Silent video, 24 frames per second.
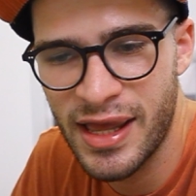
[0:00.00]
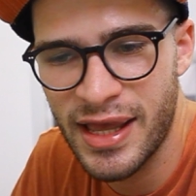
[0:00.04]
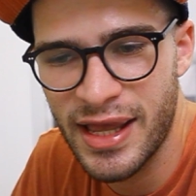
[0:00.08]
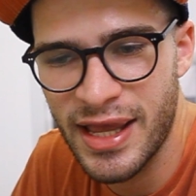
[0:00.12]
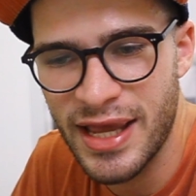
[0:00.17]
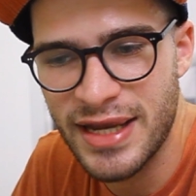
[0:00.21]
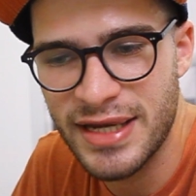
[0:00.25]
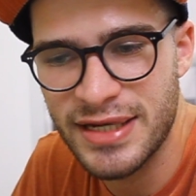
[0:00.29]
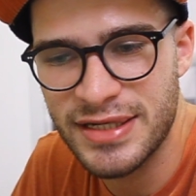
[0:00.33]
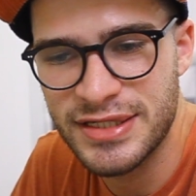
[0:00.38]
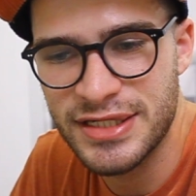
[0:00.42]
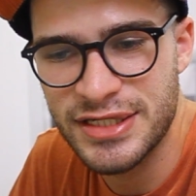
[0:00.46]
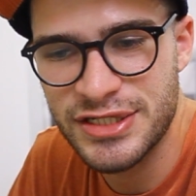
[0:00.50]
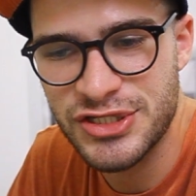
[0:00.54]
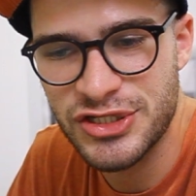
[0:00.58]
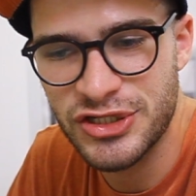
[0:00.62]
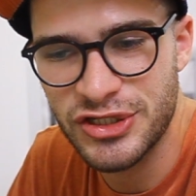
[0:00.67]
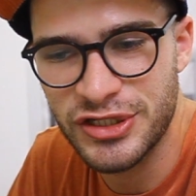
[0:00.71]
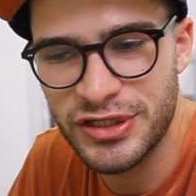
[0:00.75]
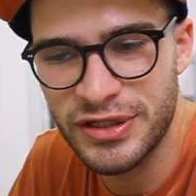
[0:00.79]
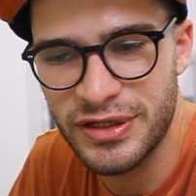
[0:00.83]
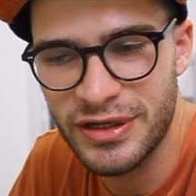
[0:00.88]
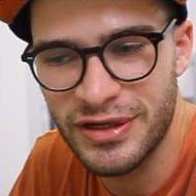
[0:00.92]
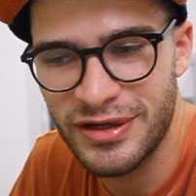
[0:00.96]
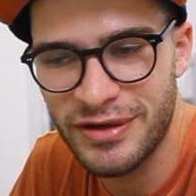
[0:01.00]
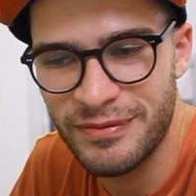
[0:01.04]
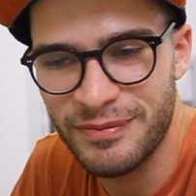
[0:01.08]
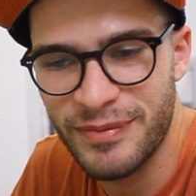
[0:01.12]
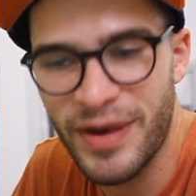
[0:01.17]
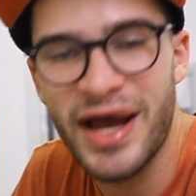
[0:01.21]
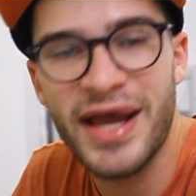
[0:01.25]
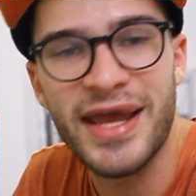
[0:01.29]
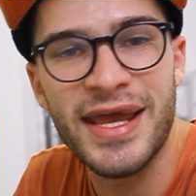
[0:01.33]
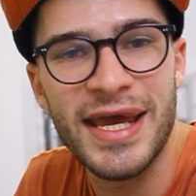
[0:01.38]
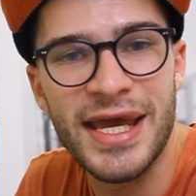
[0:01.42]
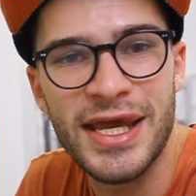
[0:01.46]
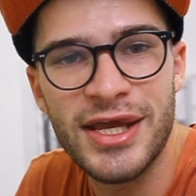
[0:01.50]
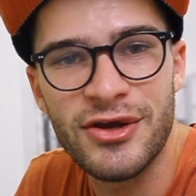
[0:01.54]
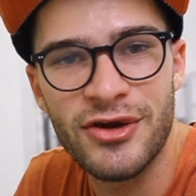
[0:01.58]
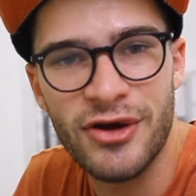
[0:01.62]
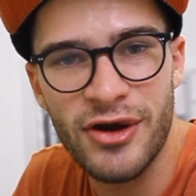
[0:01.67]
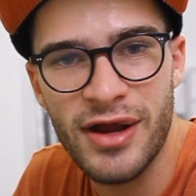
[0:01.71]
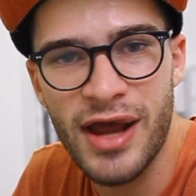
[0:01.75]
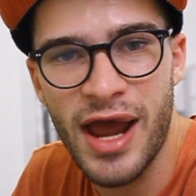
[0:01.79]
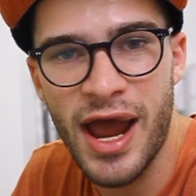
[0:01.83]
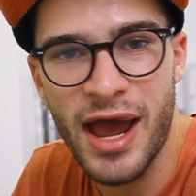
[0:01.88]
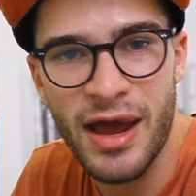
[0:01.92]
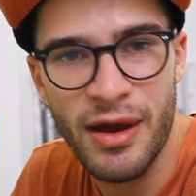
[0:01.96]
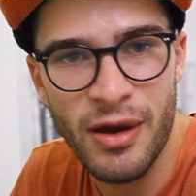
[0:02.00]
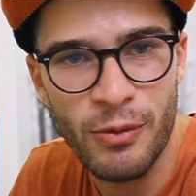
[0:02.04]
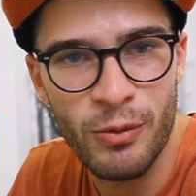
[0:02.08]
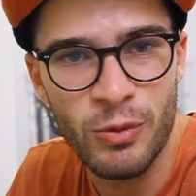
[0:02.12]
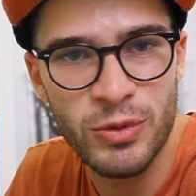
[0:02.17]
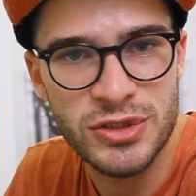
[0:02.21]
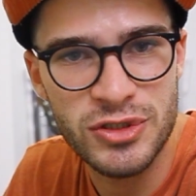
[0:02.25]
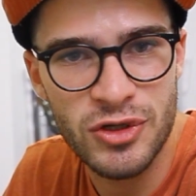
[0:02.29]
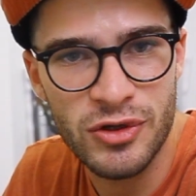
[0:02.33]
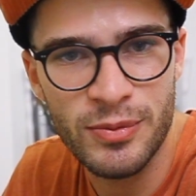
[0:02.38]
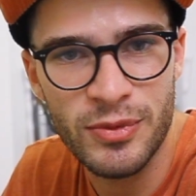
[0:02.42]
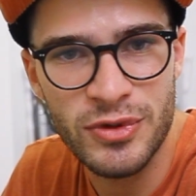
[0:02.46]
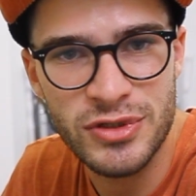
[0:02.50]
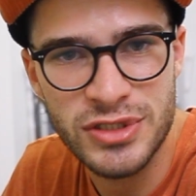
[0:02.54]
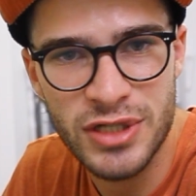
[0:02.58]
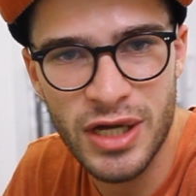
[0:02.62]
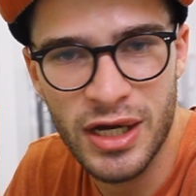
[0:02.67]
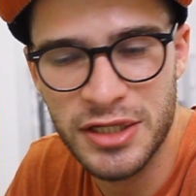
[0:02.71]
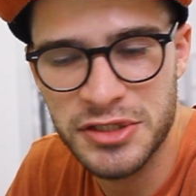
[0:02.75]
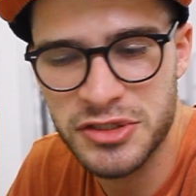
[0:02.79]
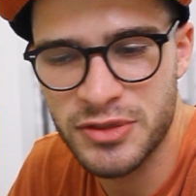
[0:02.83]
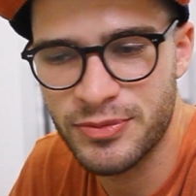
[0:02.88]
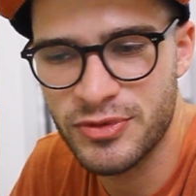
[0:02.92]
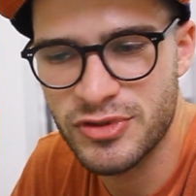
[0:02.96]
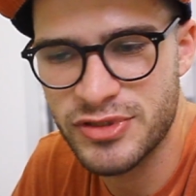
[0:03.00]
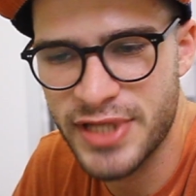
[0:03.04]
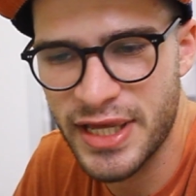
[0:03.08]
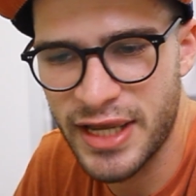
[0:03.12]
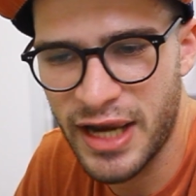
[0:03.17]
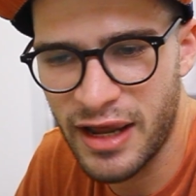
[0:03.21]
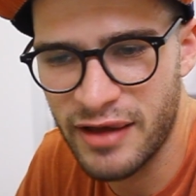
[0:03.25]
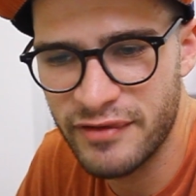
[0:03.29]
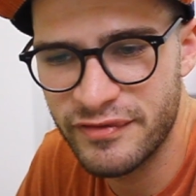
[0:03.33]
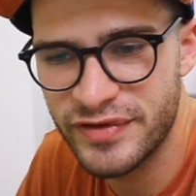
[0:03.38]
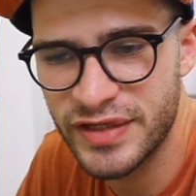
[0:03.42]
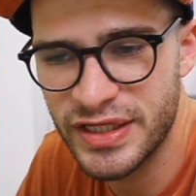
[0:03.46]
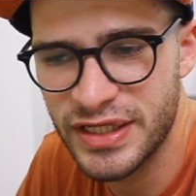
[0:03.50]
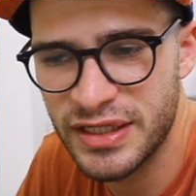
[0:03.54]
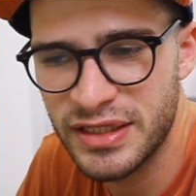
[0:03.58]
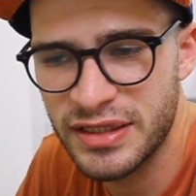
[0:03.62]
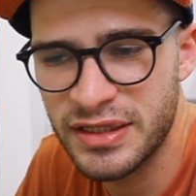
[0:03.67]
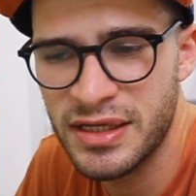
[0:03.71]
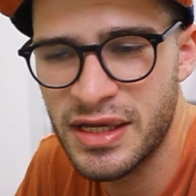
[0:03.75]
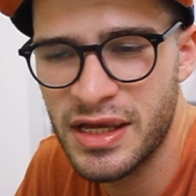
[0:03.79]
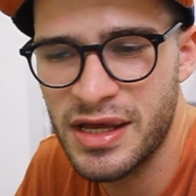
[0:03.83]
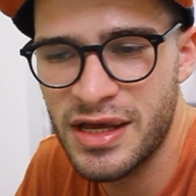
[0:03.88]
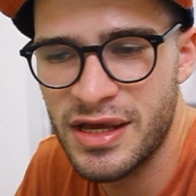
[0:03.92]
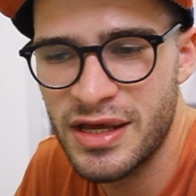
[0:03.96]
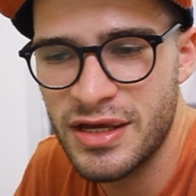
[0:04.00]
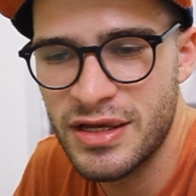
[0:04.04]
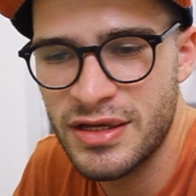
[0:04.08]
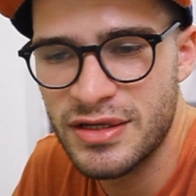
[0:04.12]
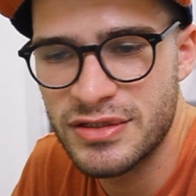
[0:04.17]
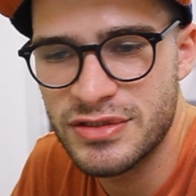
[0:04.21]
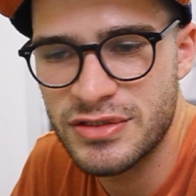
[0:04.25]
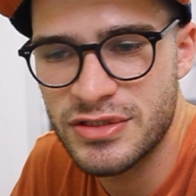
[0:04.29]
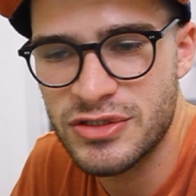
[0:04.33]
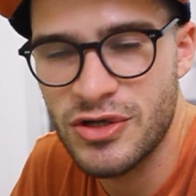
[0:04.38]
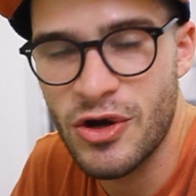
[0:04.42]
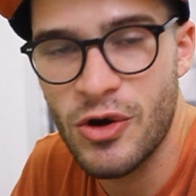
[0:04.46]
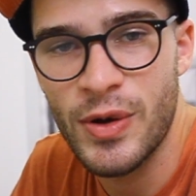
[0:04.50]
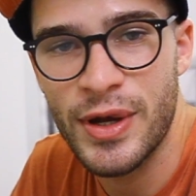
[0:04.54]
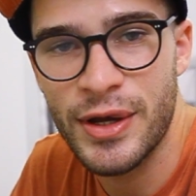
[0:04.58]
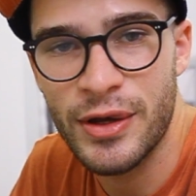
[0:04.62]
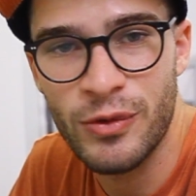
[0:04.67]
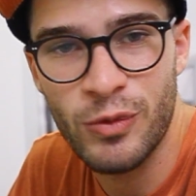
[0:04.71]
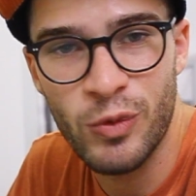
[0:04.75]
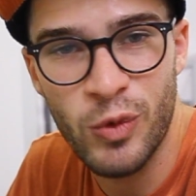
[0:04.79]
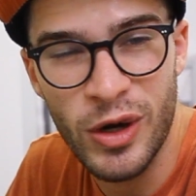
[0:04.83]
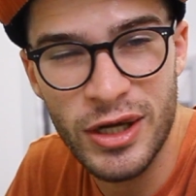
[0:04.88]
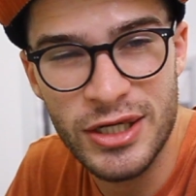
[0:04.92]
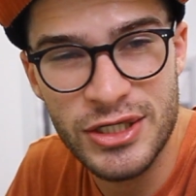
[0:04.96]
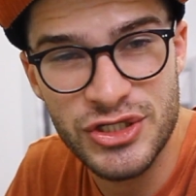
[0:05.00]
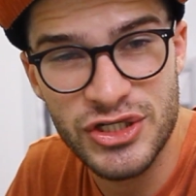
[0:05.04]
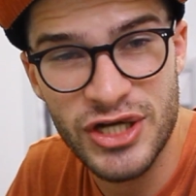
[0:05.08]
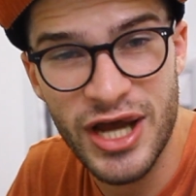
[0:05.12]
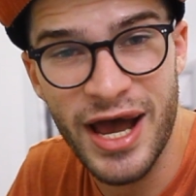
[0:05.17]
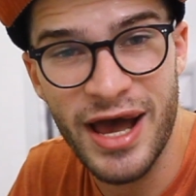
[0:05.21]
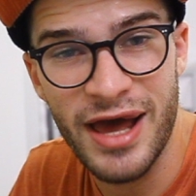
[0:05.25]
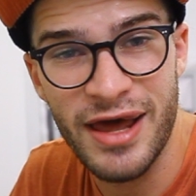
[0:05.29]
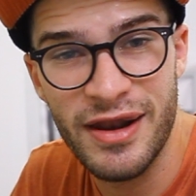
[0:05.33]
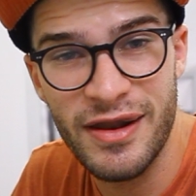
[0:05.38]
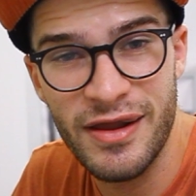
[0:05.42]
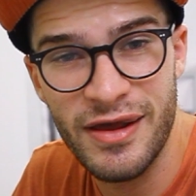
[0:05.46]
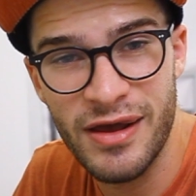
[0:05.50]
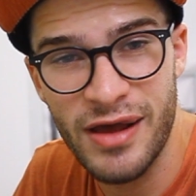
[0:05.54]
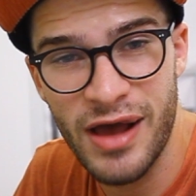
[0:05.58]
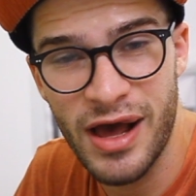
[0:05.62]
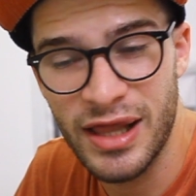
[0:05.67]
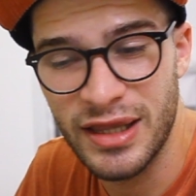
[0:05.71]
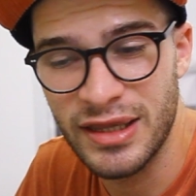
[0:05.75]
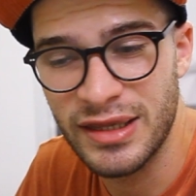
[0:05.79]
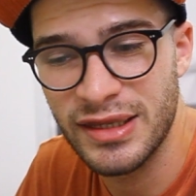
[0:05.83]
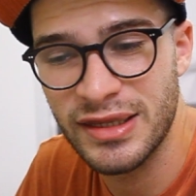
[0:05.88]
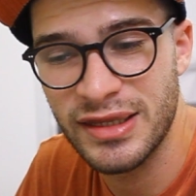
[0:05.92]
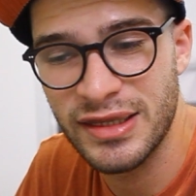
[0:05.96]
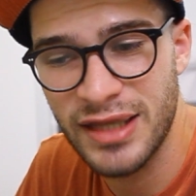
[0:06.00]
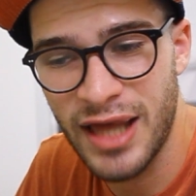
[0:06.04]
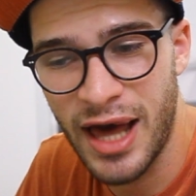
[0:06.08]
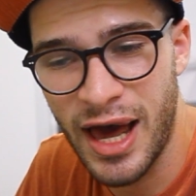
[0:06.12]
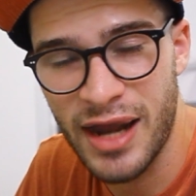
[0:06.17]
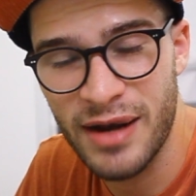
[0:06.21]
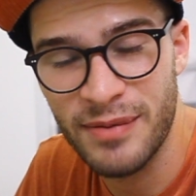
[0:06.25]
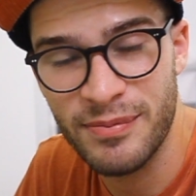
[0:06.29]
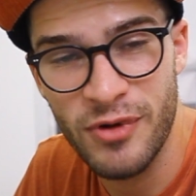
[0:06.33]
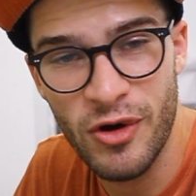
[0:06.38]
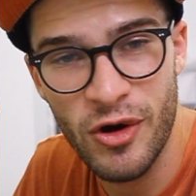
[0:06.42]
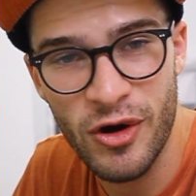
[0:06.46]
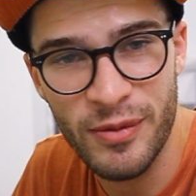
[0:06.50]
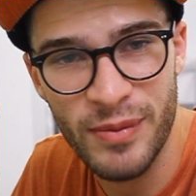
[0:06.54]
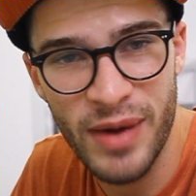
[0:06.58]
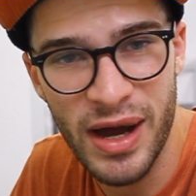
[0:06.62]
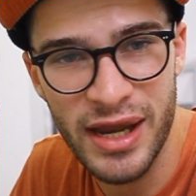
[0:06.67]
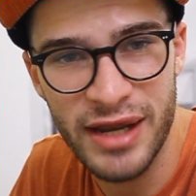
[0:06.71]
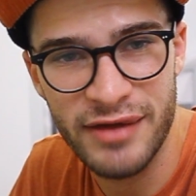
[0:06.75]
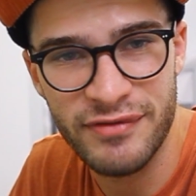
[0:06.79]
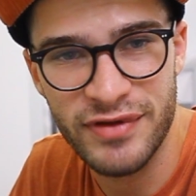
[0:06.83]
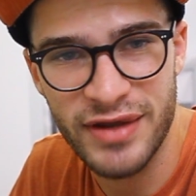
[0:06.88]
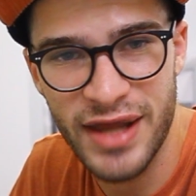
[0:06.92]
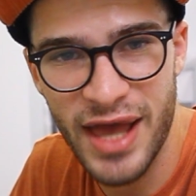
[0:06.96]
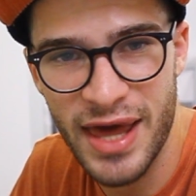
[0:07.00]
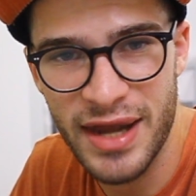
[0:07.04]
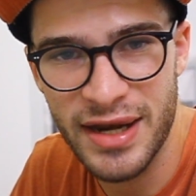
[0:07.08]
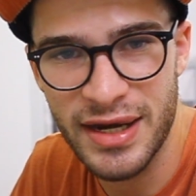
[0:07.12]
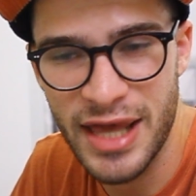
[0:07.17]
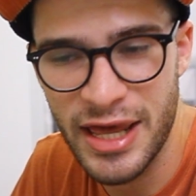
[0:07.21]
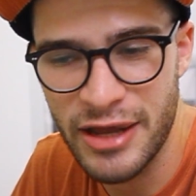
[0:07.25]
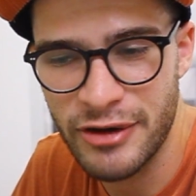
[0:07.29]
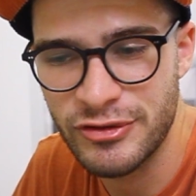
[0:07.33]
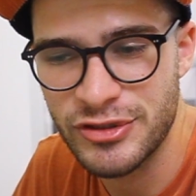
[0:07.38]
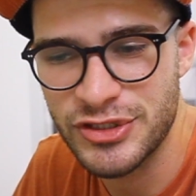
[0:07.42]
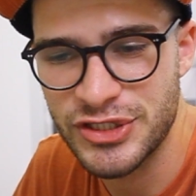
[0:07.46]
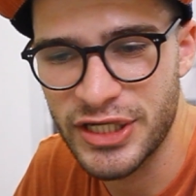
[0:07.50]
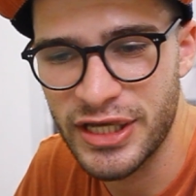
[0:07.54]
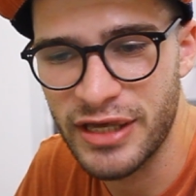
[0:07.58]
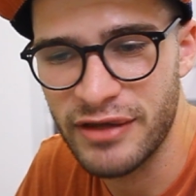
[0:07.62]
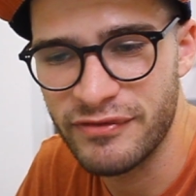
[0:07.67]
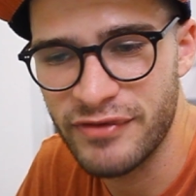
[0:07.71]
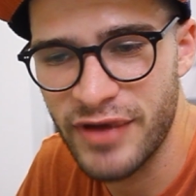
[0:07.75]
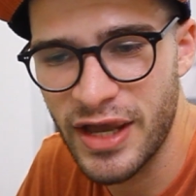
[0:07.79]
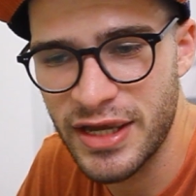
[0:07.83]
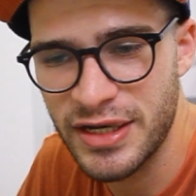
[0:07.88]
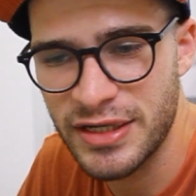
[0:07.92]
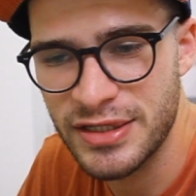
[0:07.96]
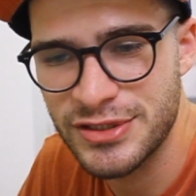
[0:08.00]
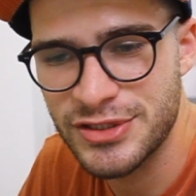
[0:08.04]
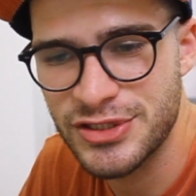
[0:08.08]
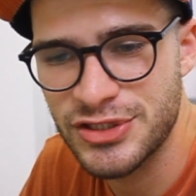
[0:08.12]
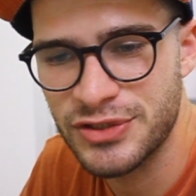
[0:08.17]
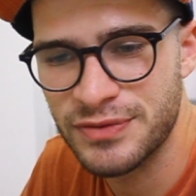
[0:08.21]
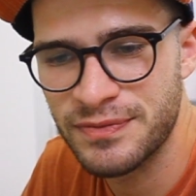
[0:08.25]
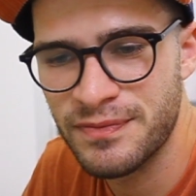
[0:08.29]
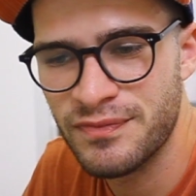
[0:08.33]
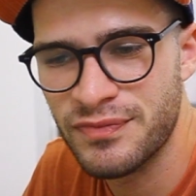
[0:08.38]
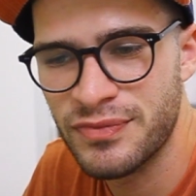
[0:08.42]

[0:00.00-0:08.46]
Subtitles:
In addition, my Gengar was almost 100% IV, so it could one-shot a lot of Pokemon if it had an energy advantage.